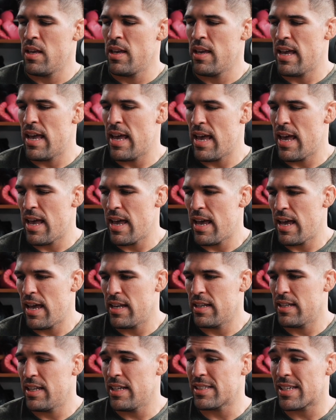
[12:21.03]

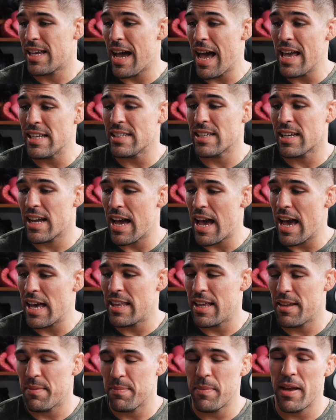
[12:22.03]
And this guy is a guy
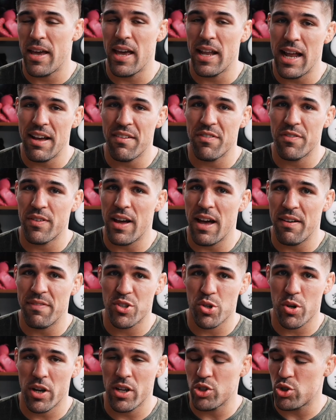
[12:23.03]
that, man, I've
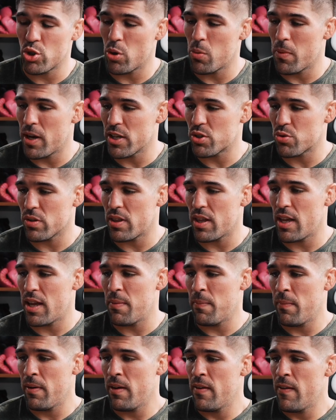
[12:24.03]
trained so much with
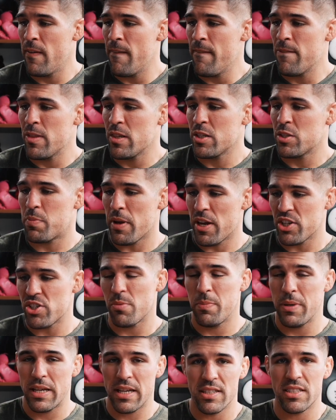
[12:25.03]
him,
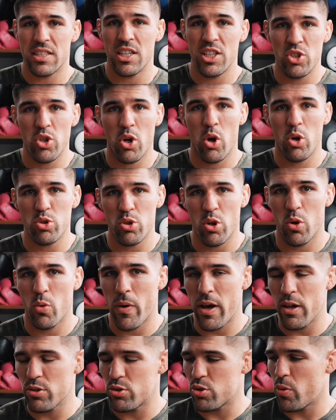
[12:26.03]
especially because he's also
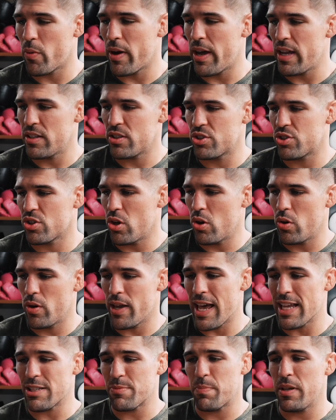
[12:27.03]
welterweight. So
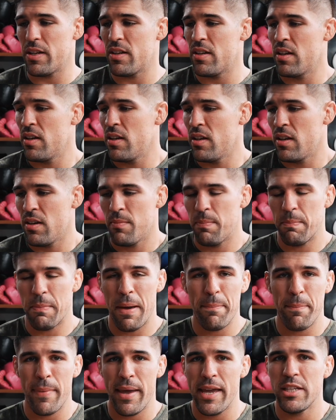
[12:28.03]
he has been my
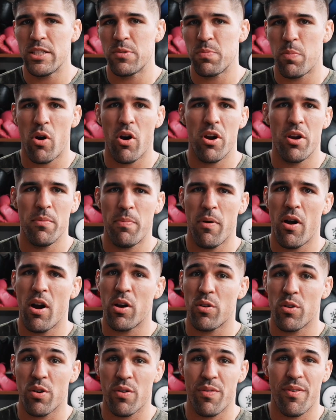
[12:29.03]
main sparring
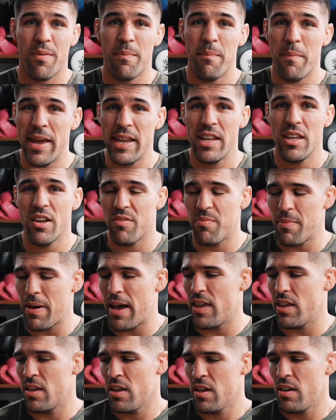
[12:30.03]
partner for many of
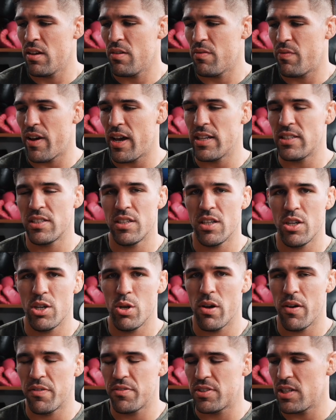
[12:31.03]
my fights in
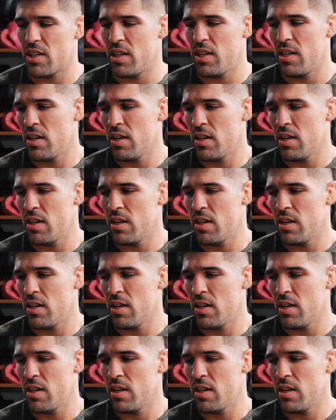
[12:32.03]
the UFC.